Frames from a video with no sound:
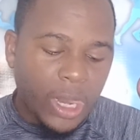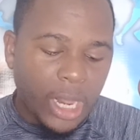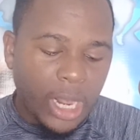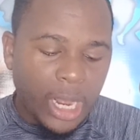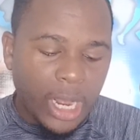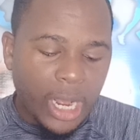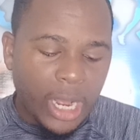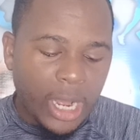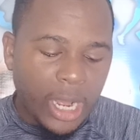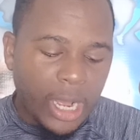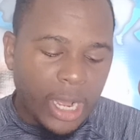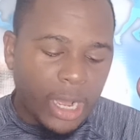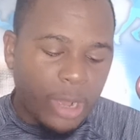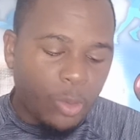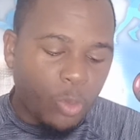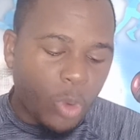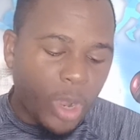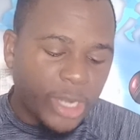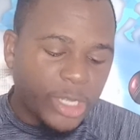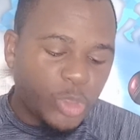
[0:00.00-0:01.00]

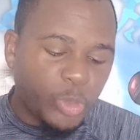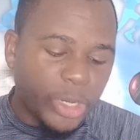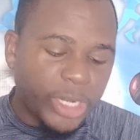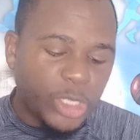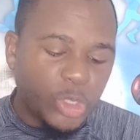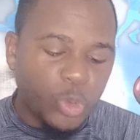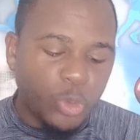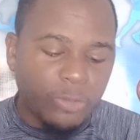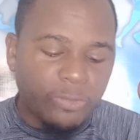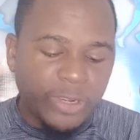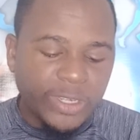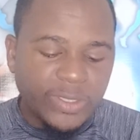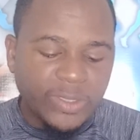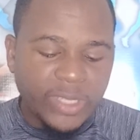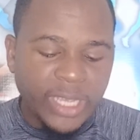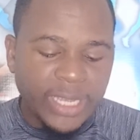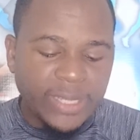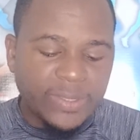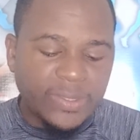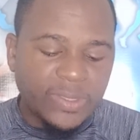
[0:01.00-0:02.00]
122 for
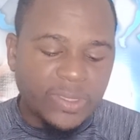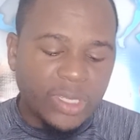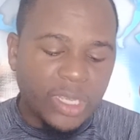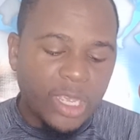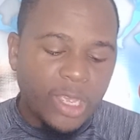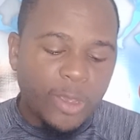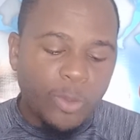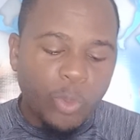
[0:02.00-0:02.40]
6,